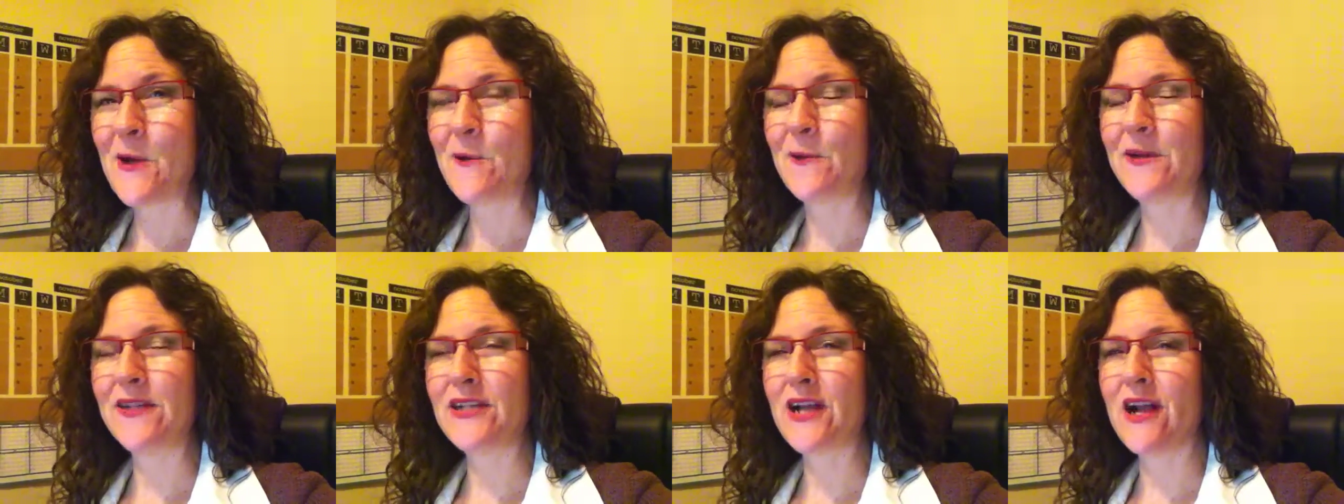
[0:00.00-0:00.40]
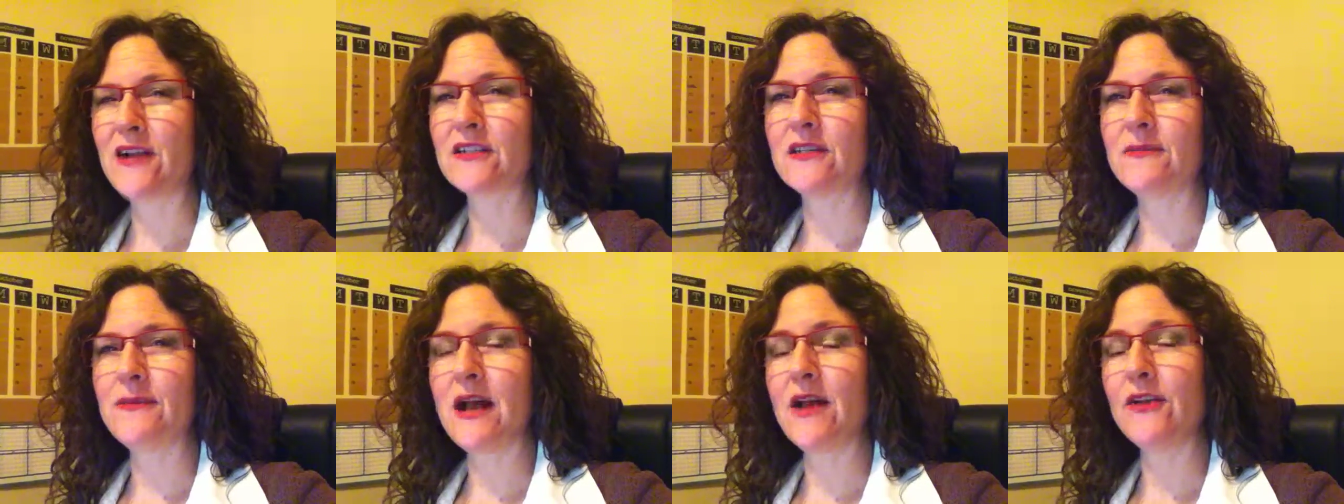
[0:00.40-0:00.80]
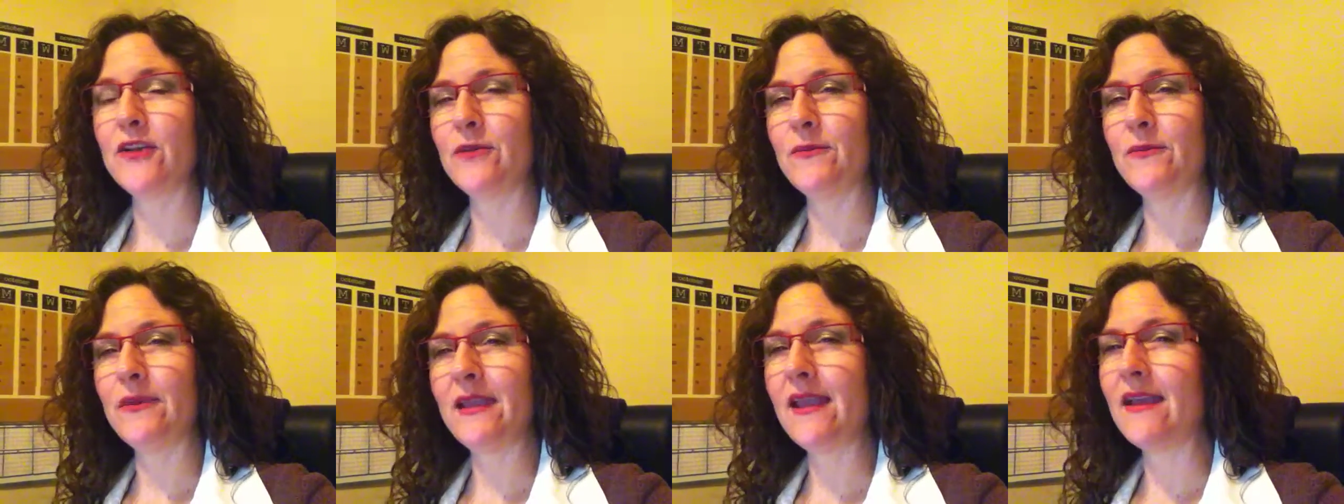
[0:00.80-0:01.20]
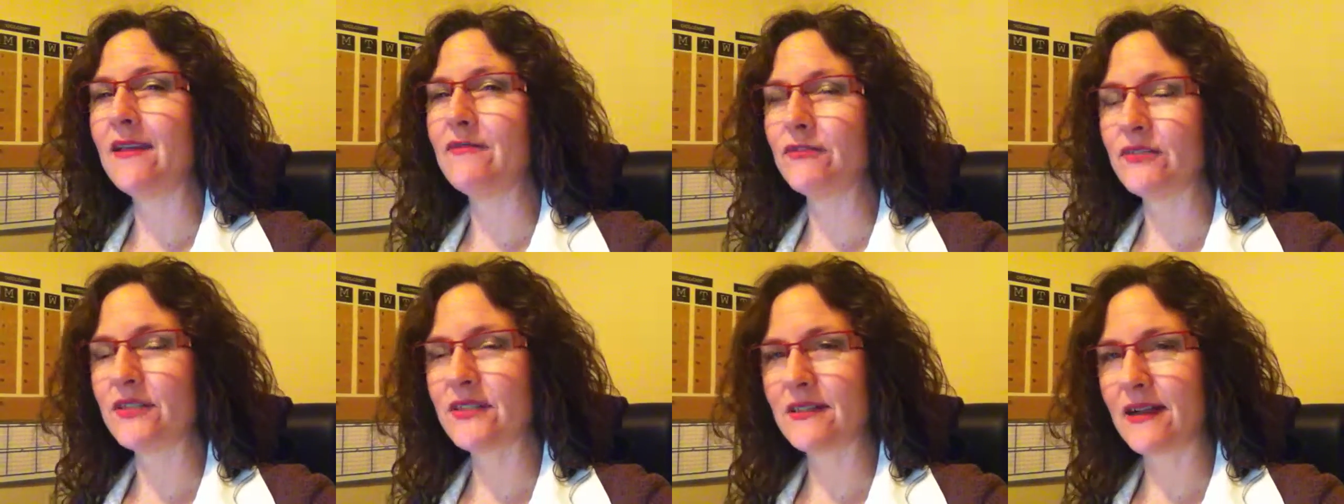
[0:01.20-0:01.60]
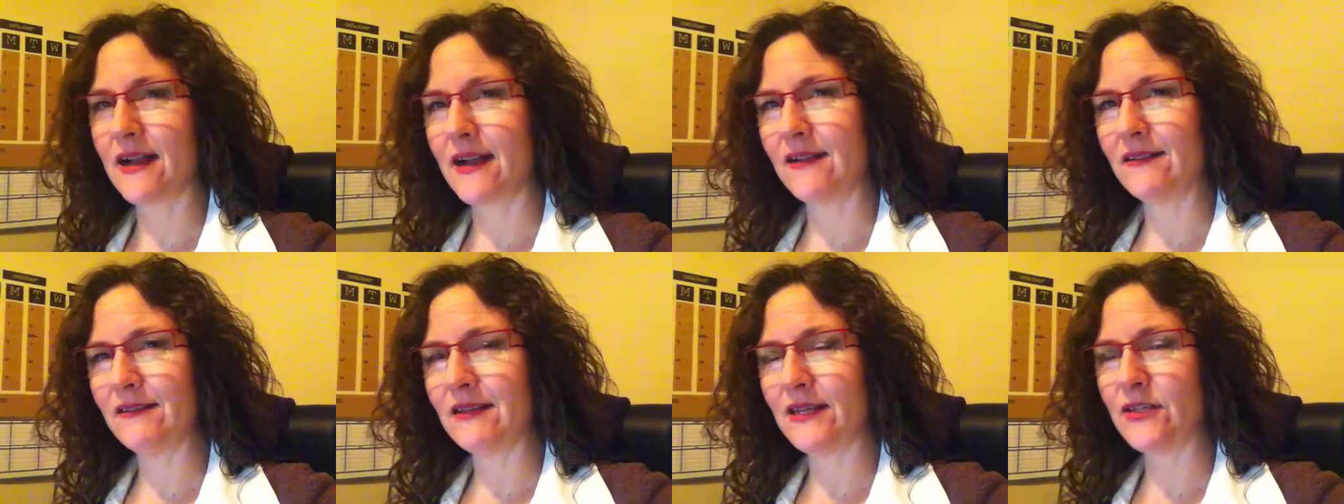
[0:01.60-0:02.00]
We talked about your behavioral
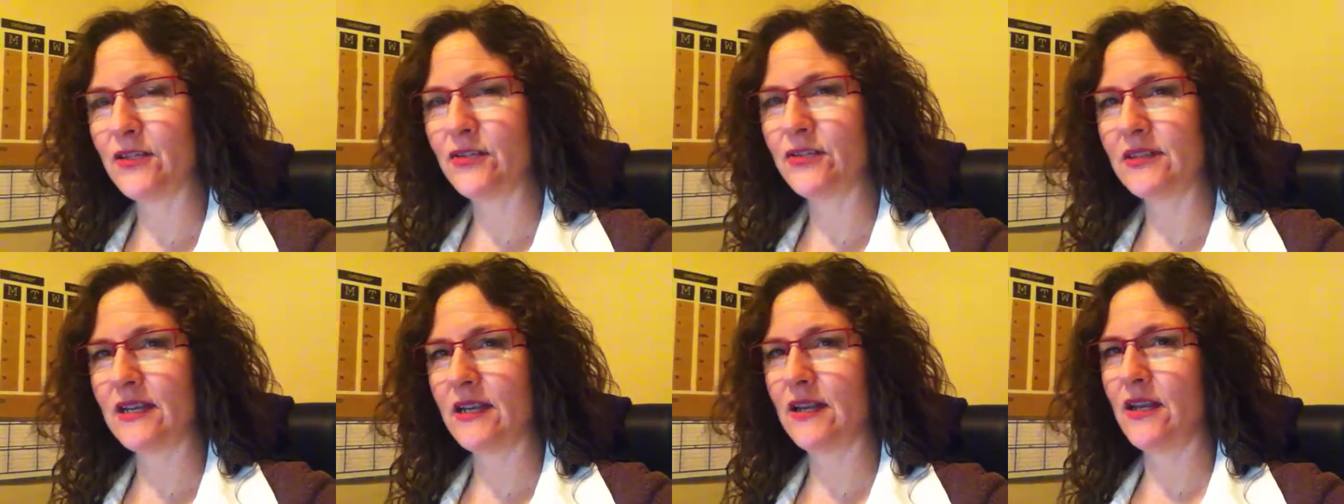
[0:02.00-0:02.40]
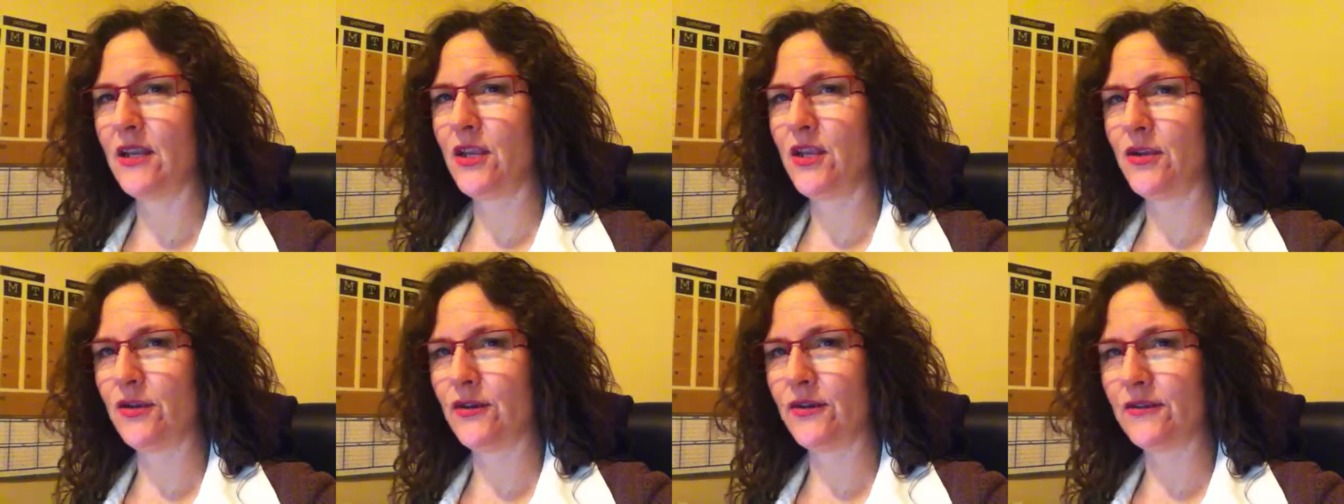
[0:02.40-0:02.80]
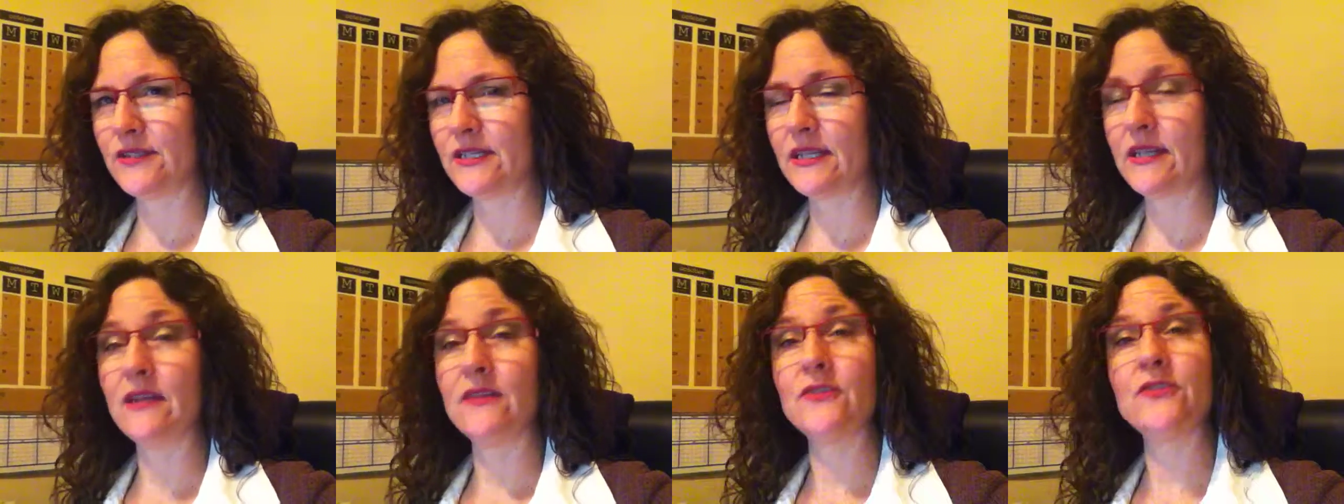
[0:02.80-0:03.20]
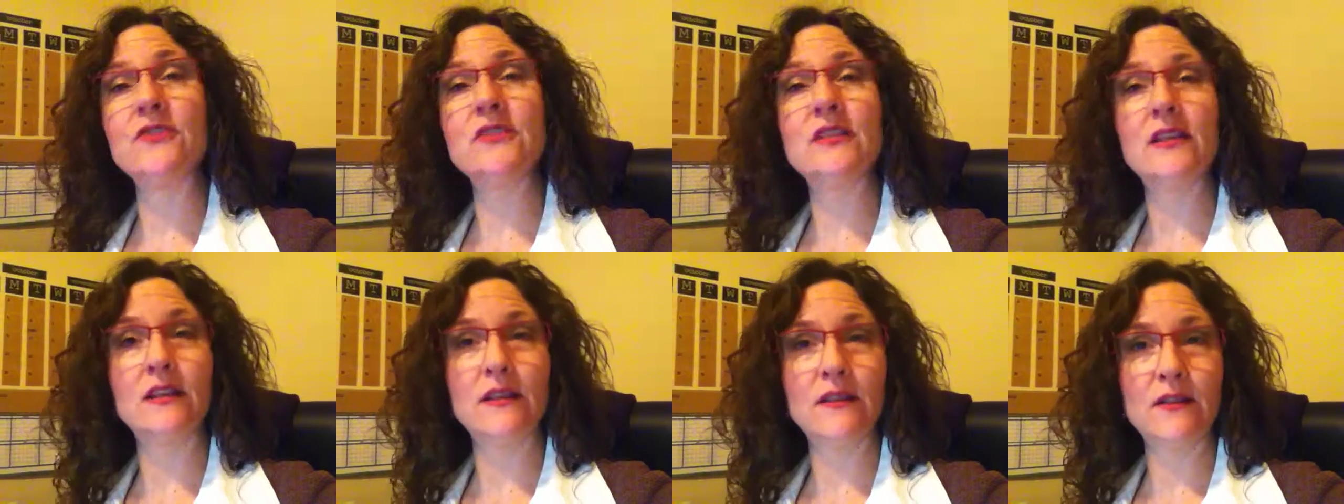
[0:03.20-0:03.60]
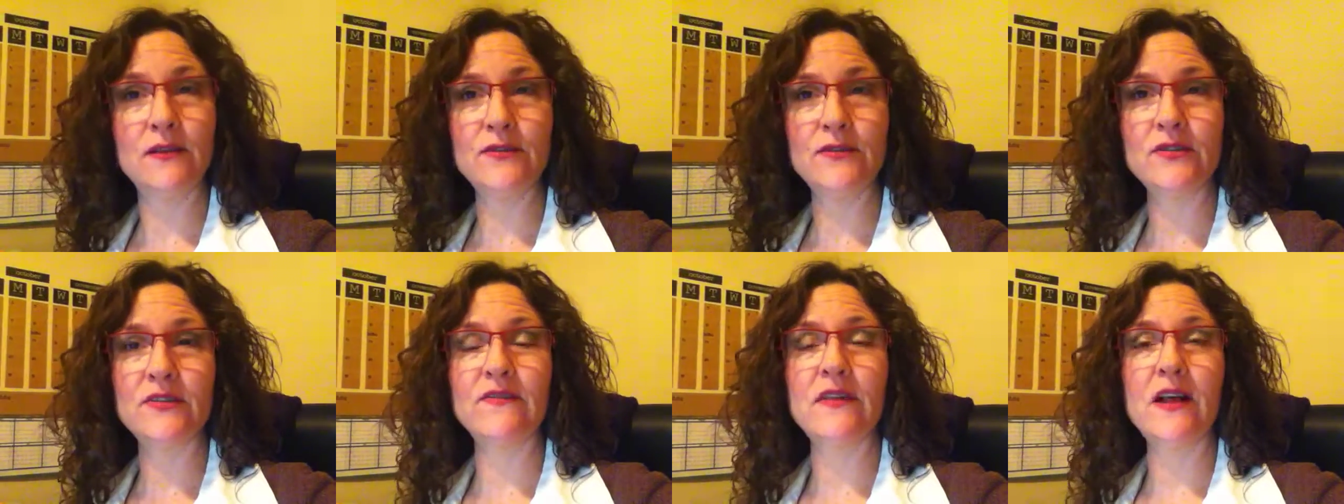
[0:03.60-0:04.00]
style, understanding yours and understanding
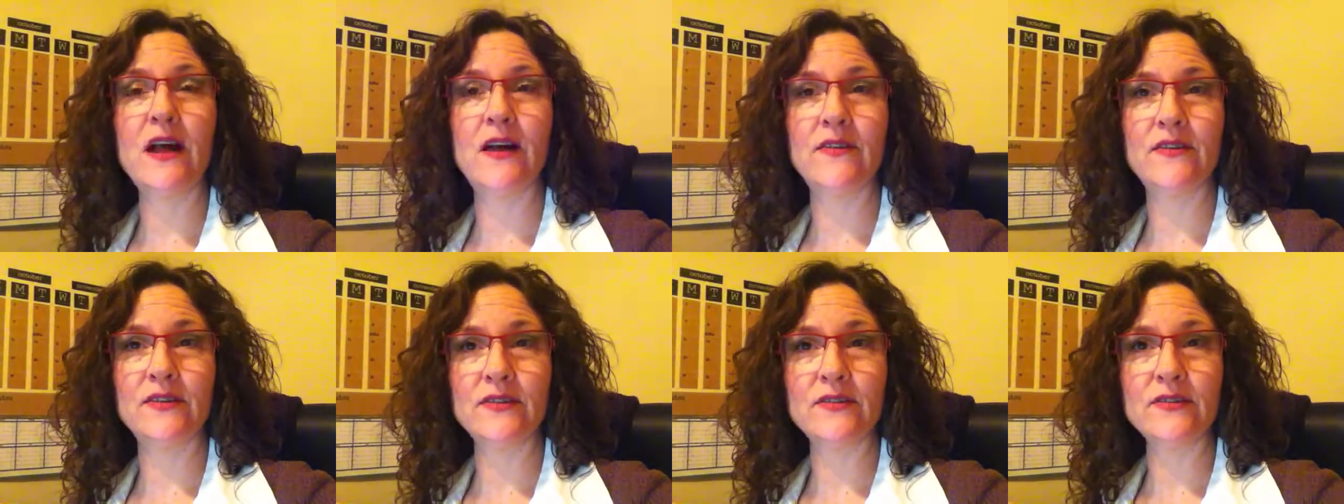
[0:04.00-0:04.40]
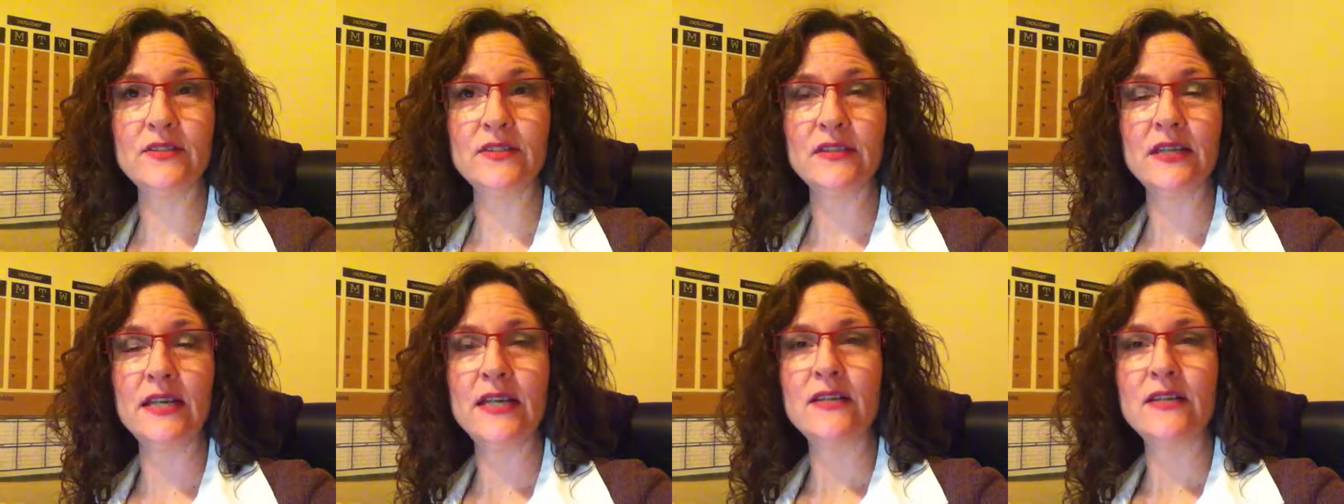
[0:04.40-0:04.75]
those of others